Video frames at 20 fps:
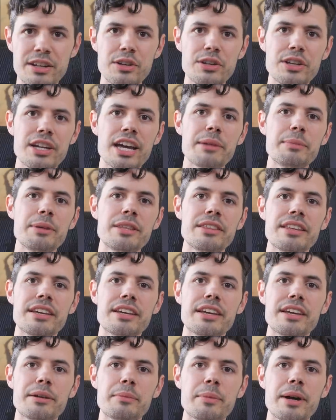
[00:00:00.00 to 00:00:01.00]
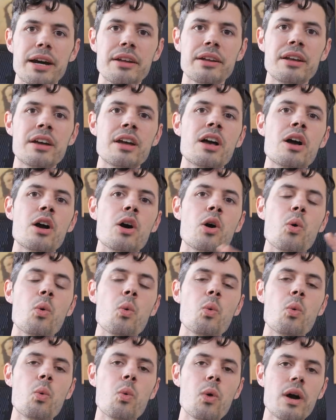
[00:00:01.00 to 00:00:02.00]
know, you got to be thinking about
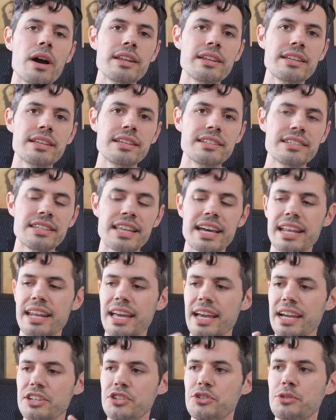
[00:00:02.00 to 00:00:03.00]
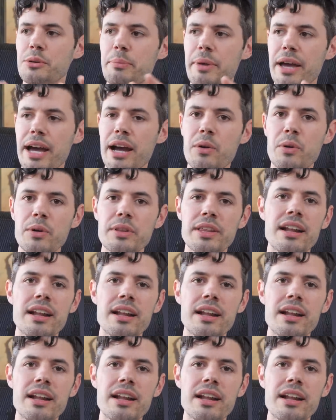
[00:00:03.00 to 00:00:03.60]
what is that extra power,